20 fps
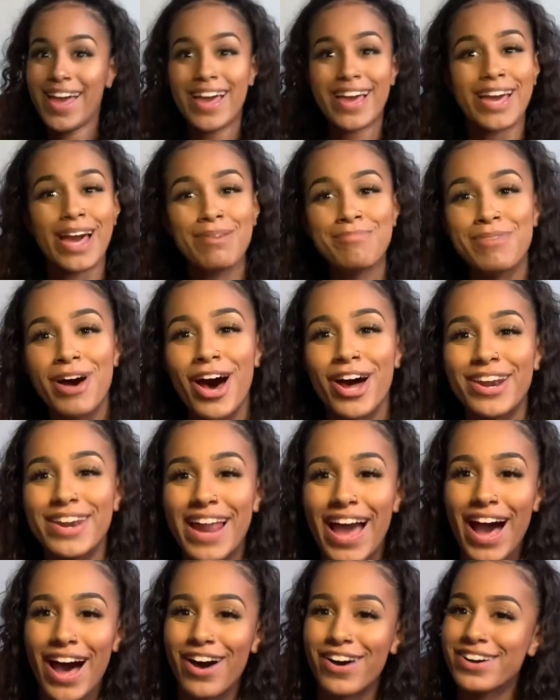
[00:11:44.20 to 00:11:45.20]
Come on
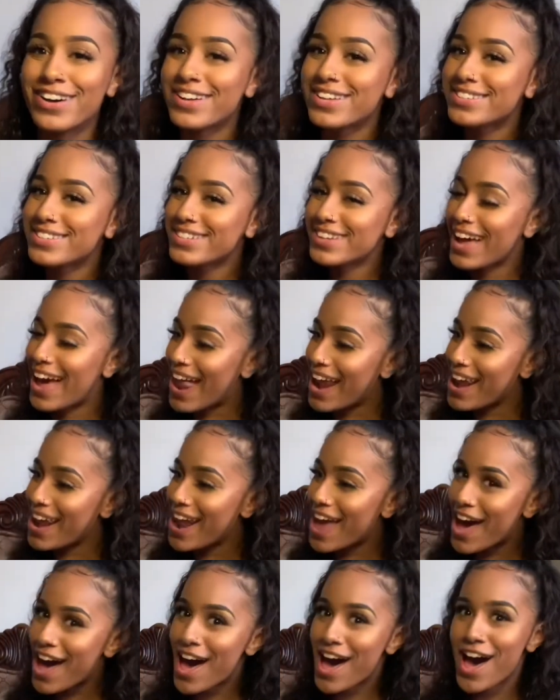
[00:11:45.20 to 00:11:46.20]
now.
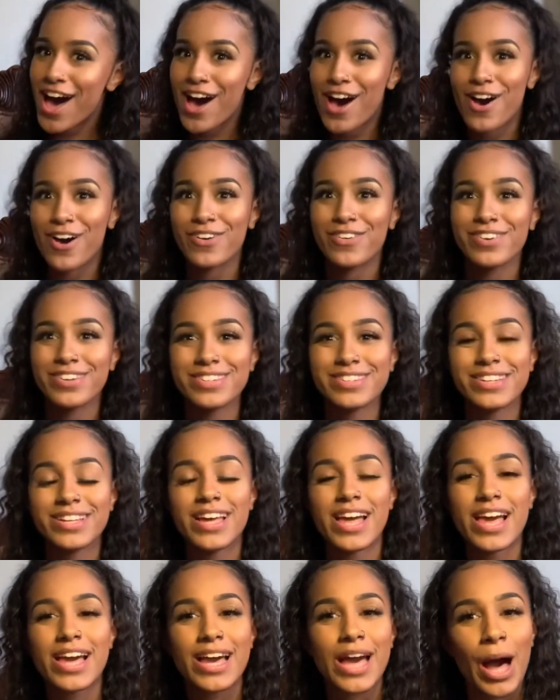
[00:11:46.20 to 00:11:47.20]
Hello.
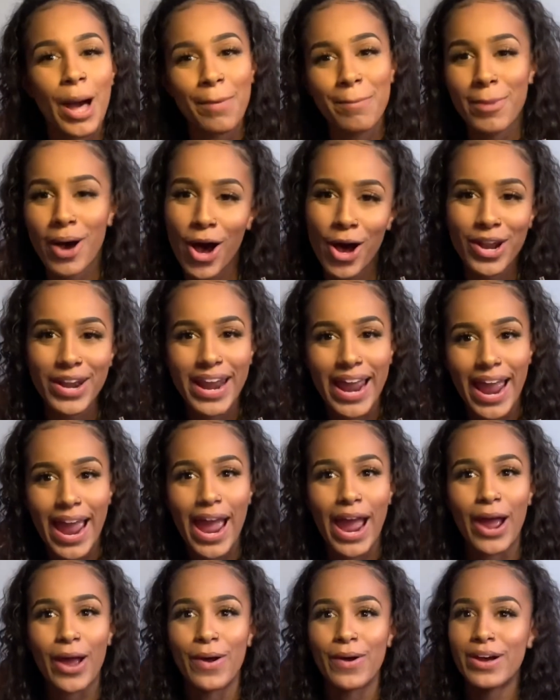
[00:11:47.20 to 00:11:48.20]
Come on
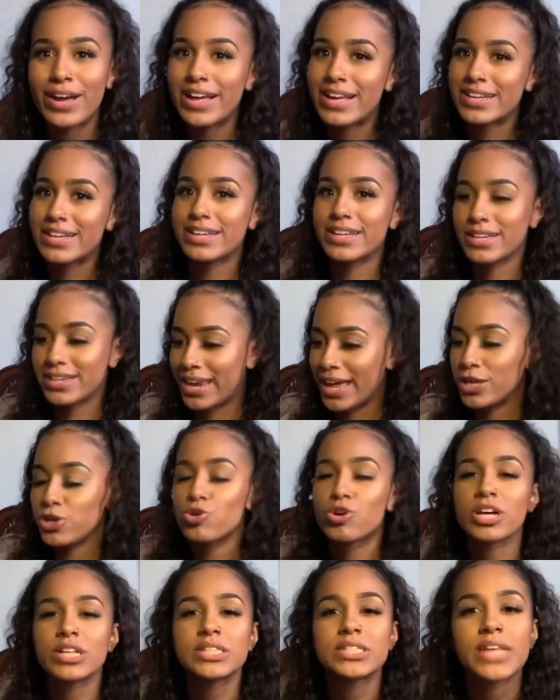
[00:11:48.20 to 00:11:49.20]
now. Like, you
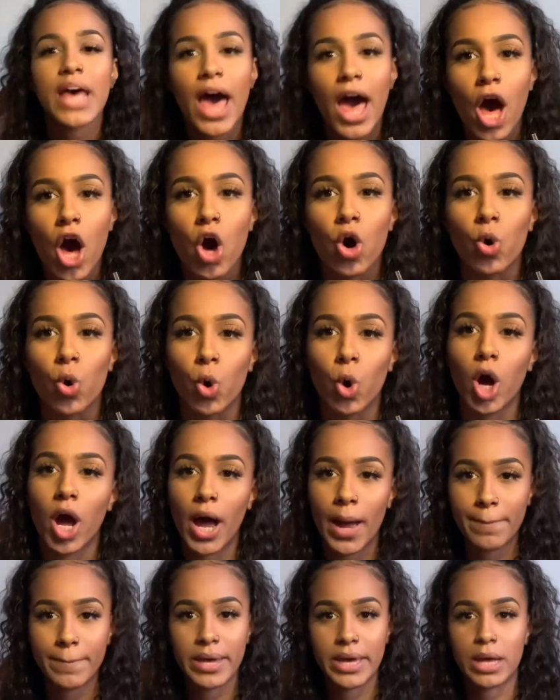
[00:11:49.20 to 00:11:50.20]
could tell
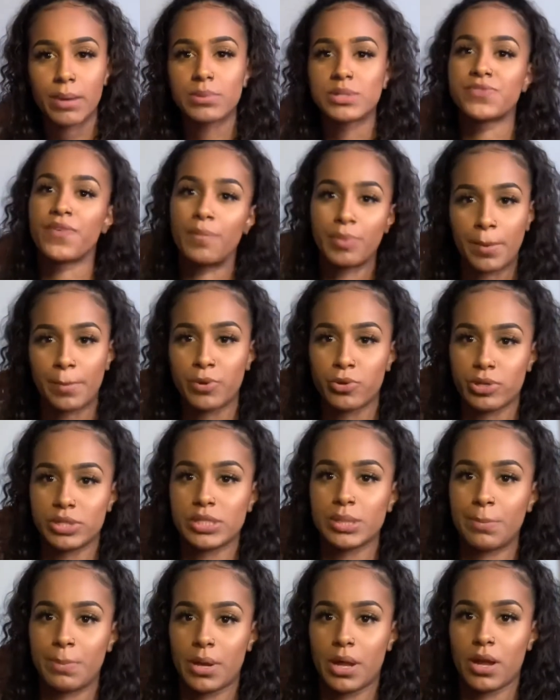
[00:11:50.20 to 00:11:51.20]
her makeup is from the beauty
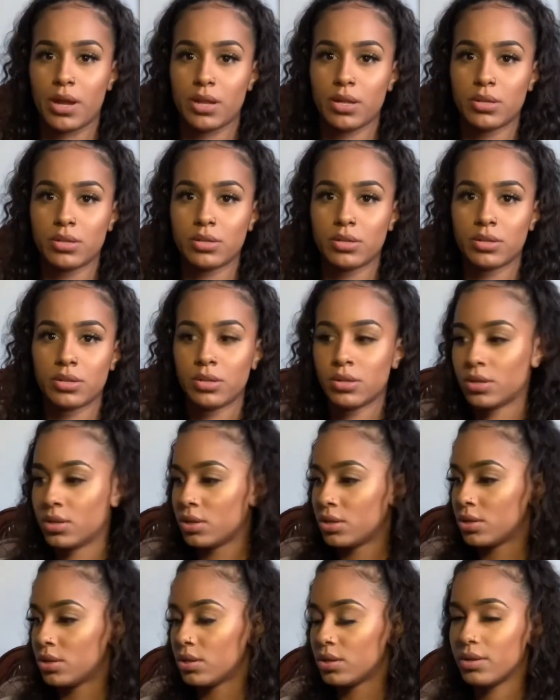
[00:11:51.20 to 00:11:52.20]
supply.
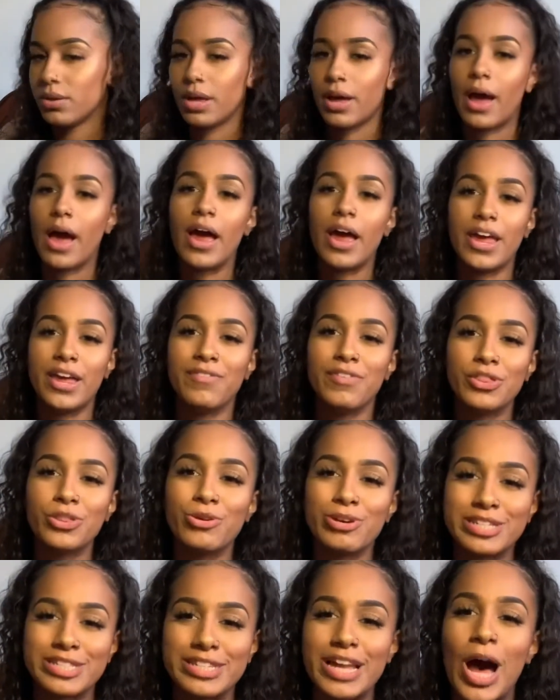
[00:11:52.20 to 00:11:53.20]
Even
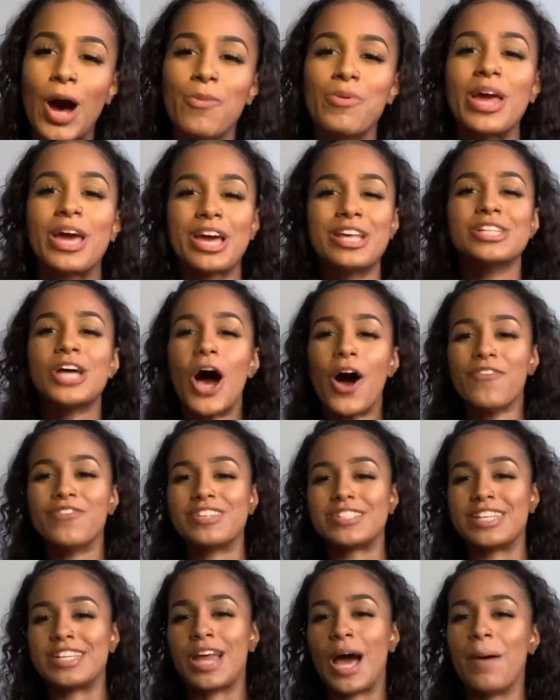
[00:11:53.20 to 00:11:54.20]
though it's not. Like, it's
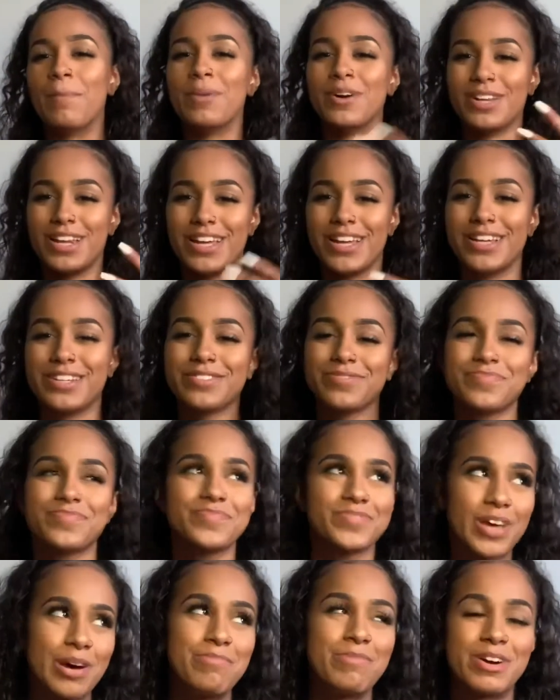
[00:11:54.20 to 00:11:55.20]
obviously not, but like,
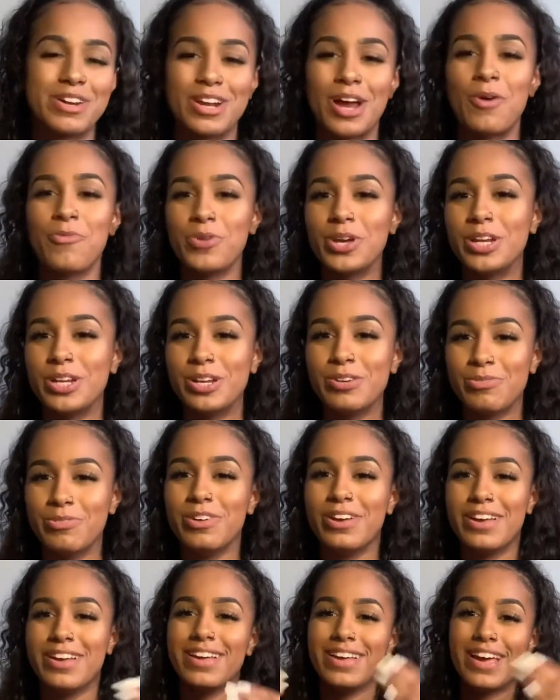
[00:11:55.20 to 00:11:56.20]
come on now.
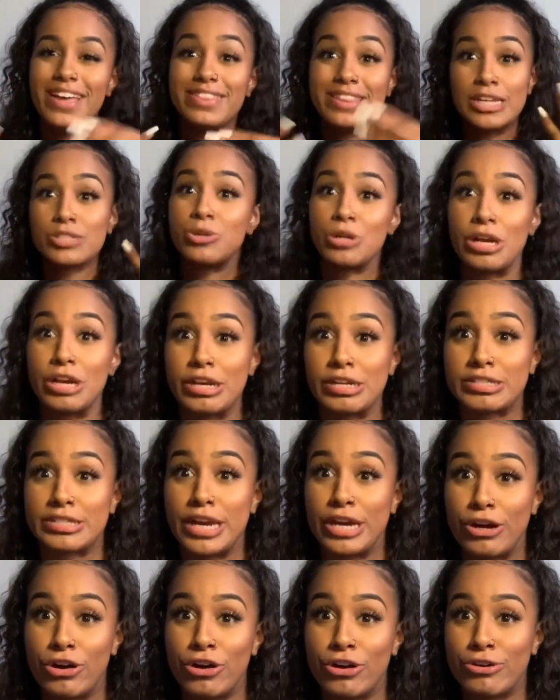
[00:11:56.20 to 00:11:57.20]
That's what it looks
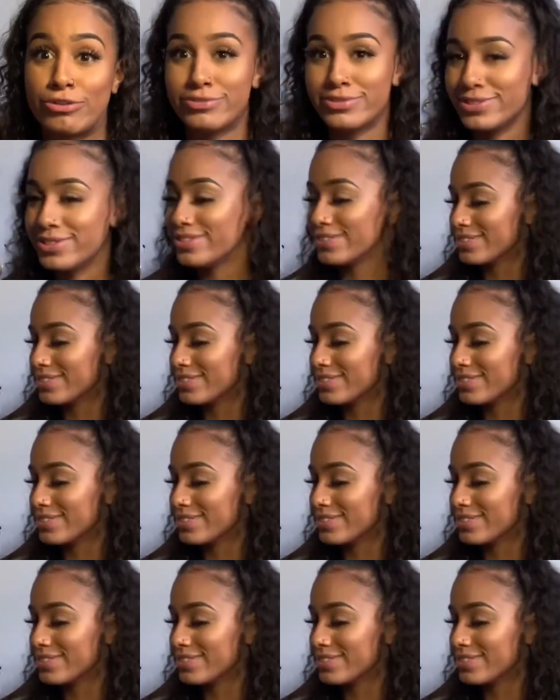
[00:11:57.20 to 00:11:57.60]
like, girl.